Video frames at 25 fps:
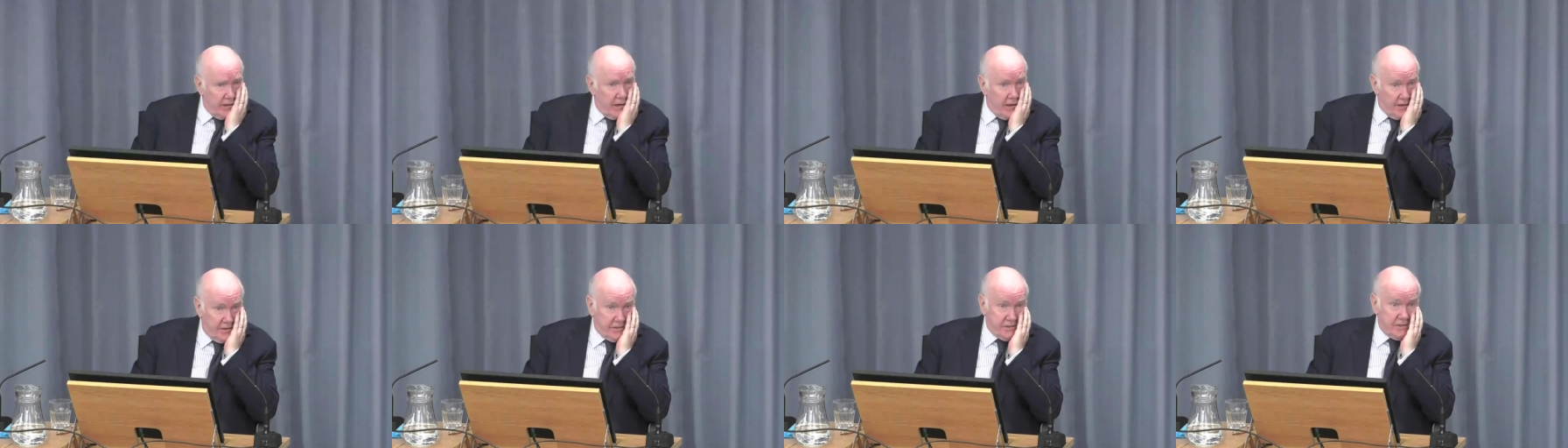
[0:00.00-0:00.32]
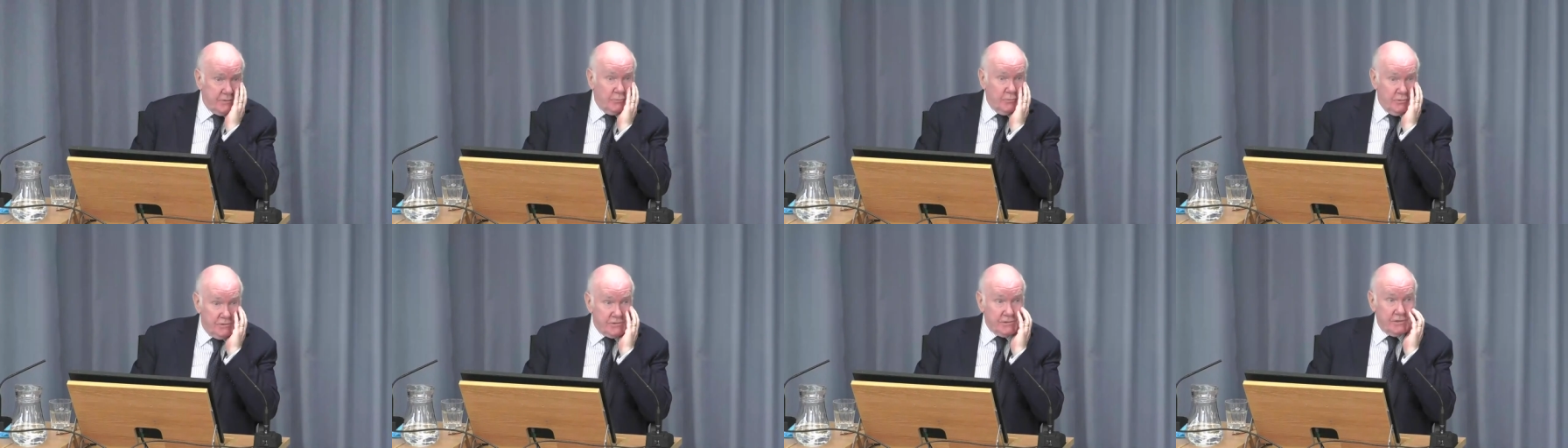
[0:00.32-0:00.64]

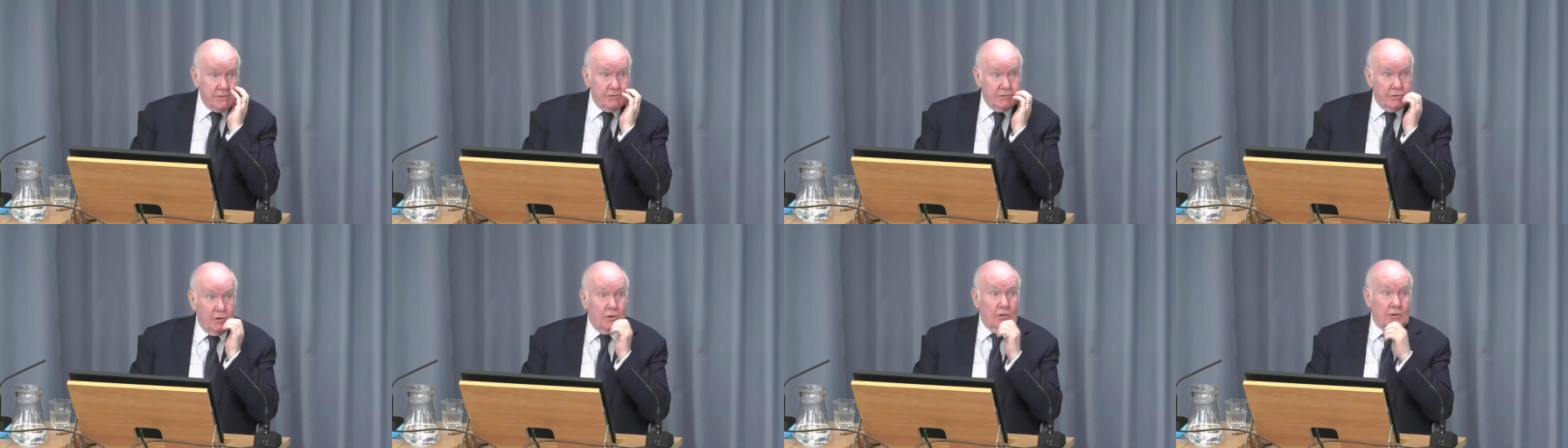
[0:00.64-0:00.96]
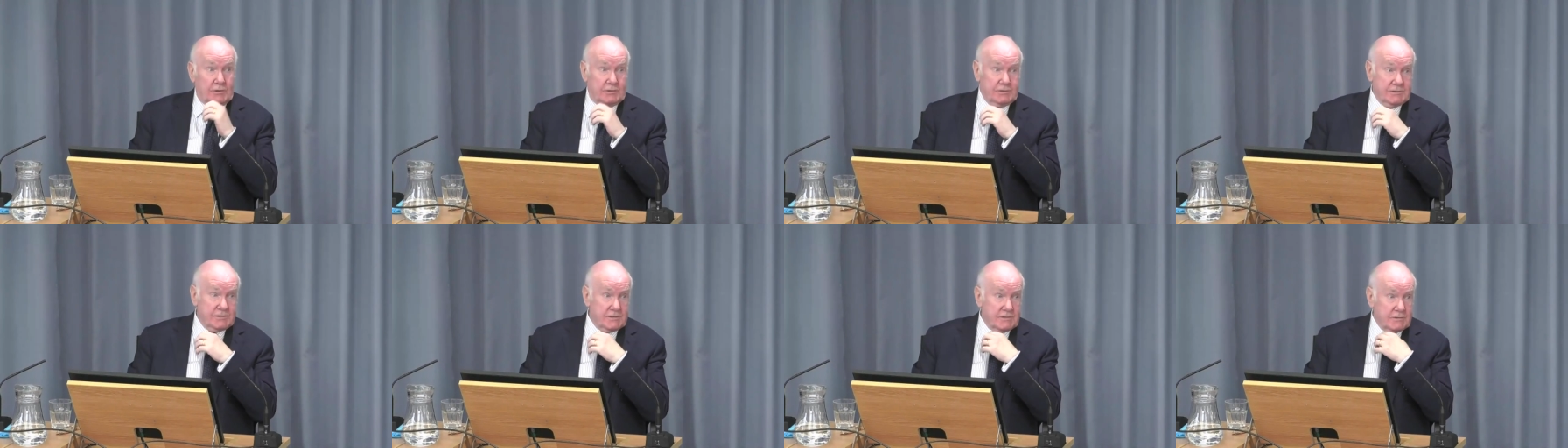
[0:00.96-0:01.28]
yes, it was
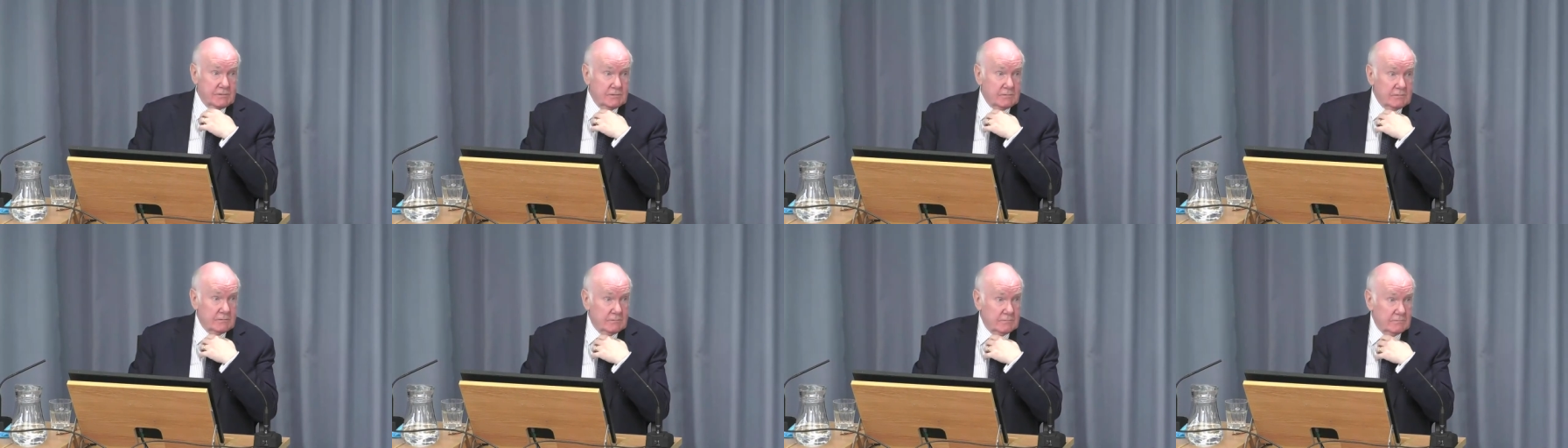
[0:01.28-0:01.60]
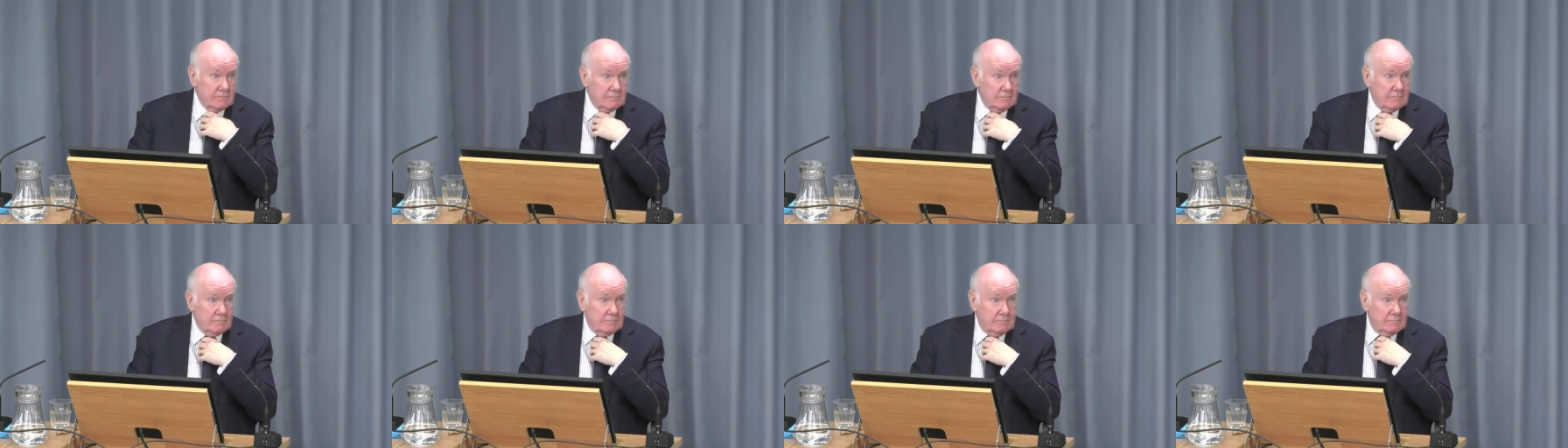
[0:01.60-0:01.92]
endorsed
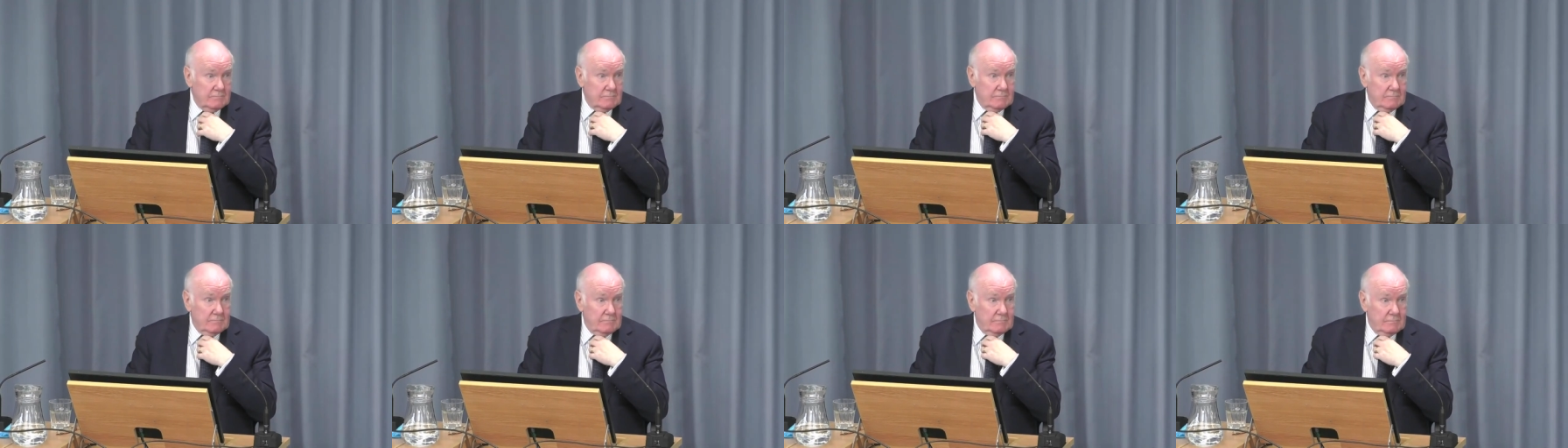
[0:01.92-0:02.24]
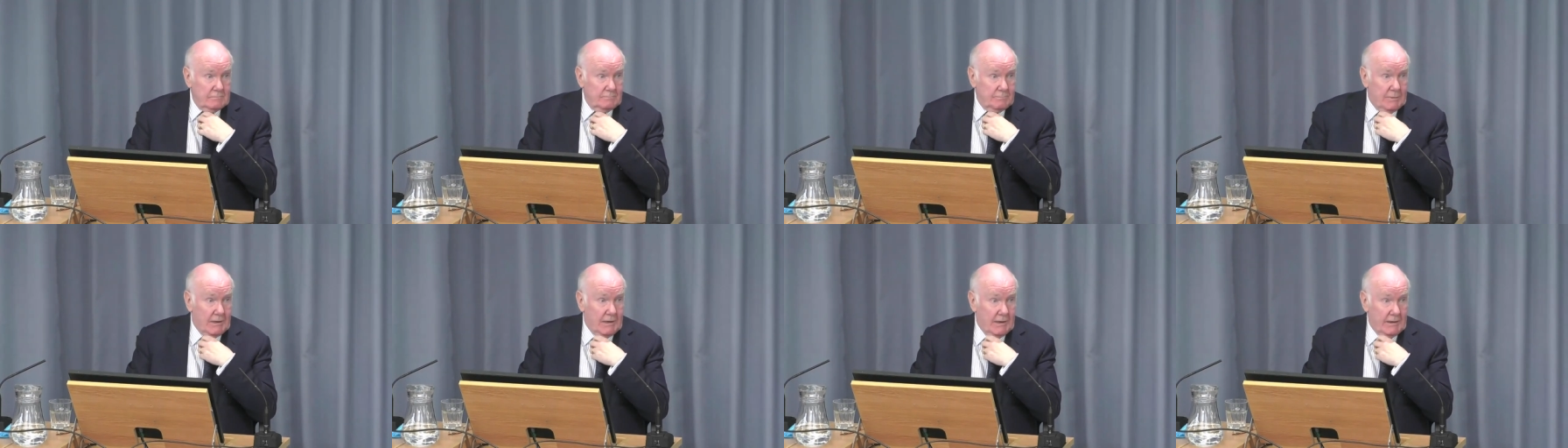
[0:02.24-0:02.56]

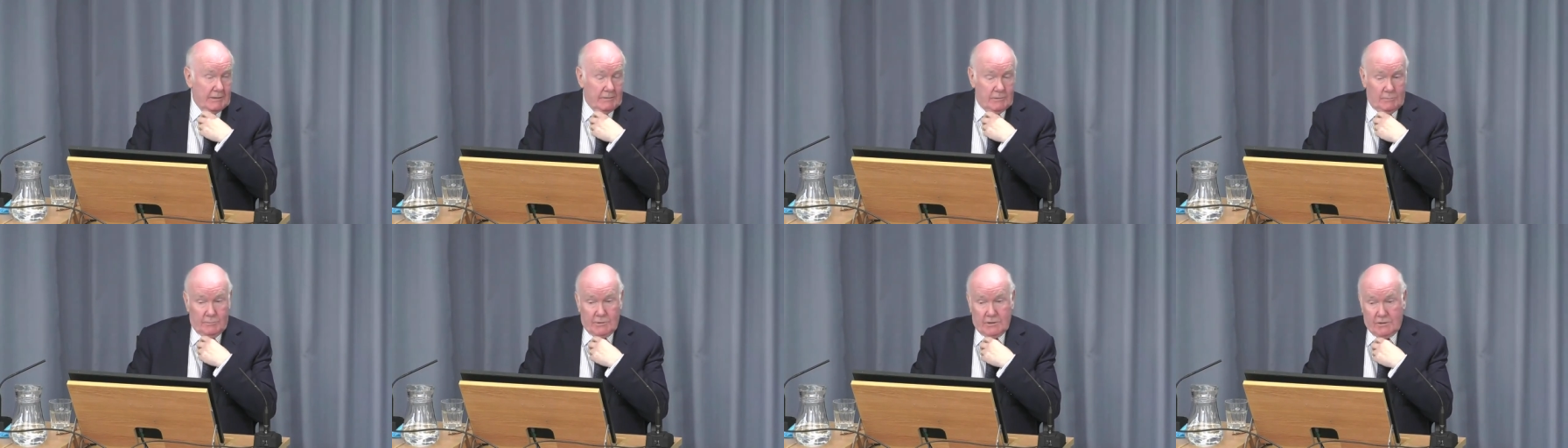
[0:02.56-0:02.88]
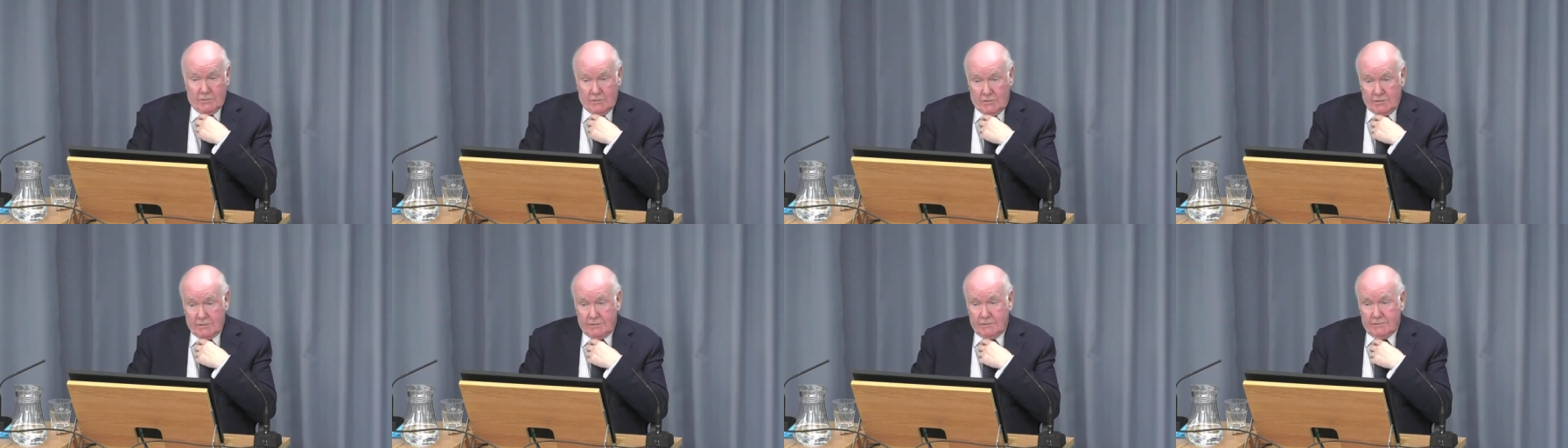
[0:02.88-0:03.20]
by them
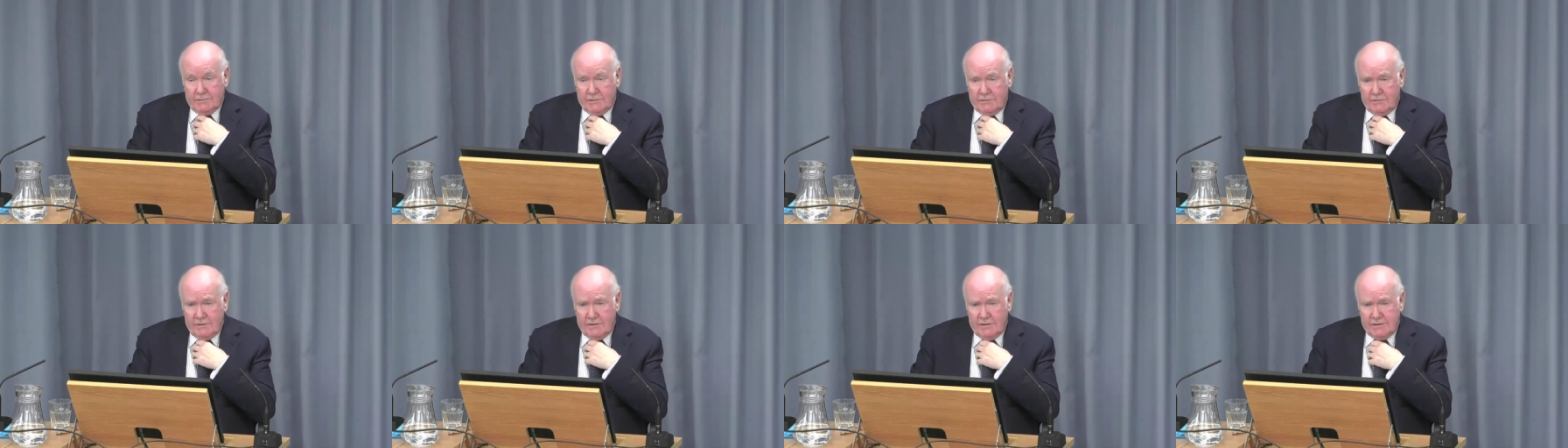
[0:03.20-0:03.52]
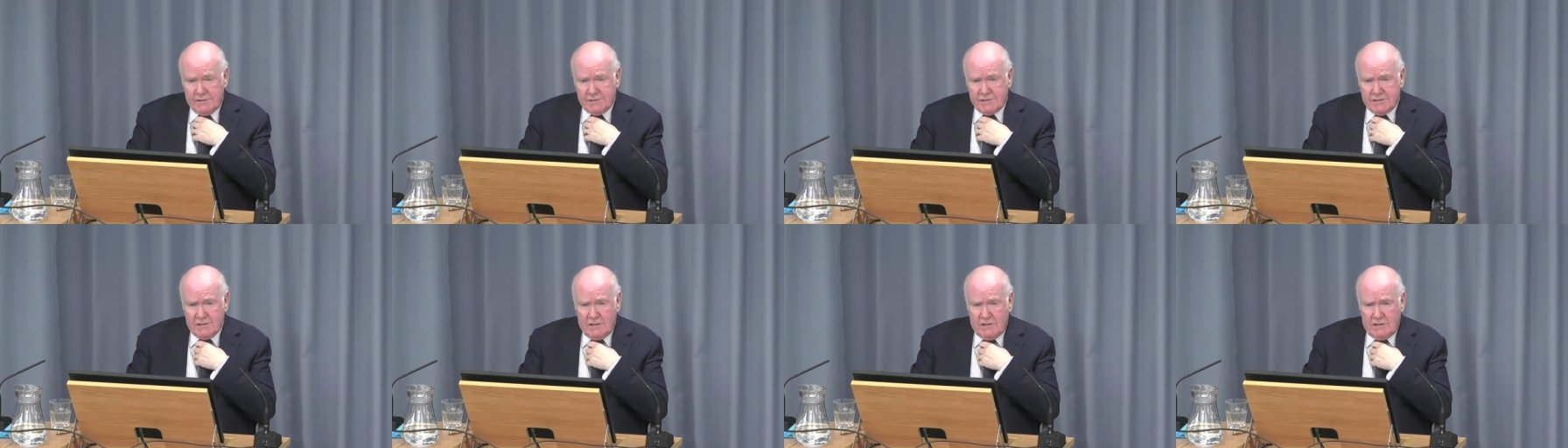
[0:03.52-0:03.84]
according to
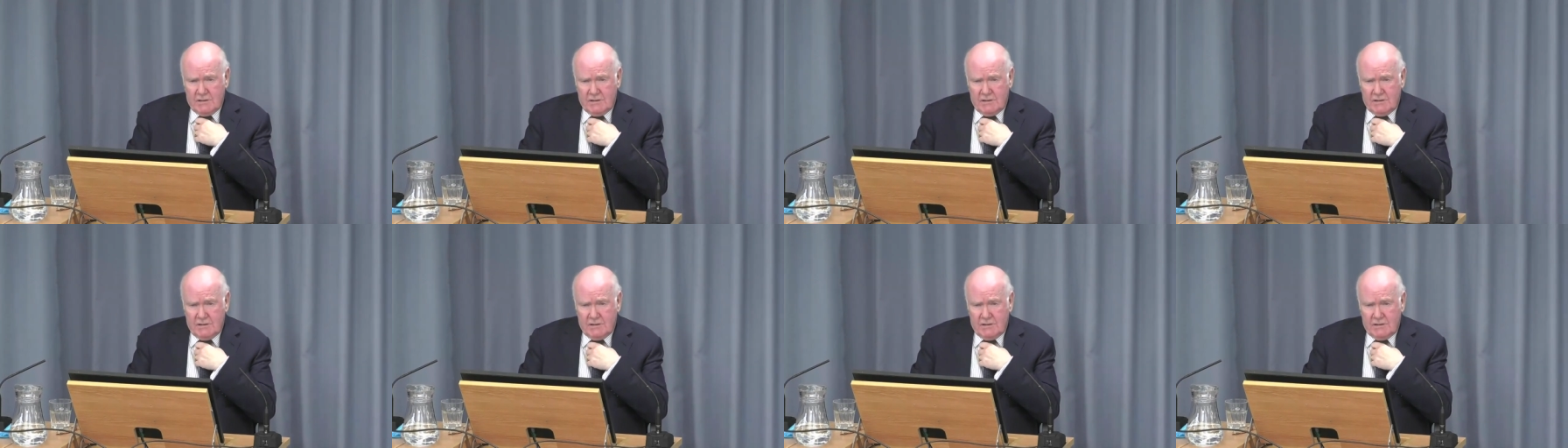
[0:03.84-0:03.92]
this,